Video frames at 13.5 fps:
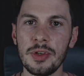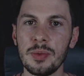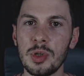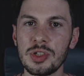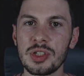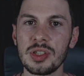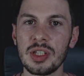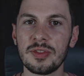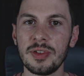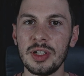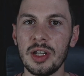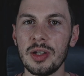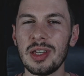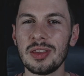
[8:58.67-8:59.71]
you're watching this
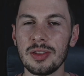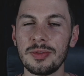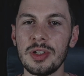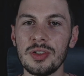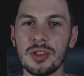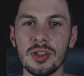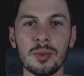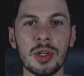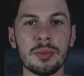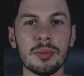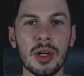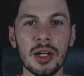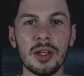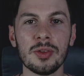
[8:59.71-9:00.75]
video in the future, we
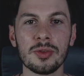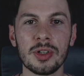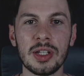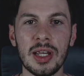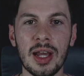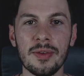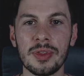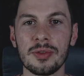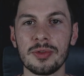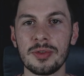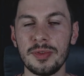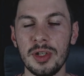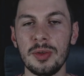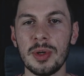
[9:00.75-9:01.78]
might already have the
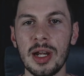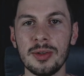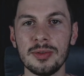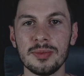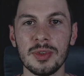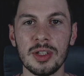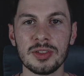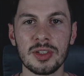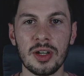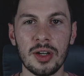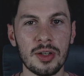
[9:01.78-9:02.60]
review out, so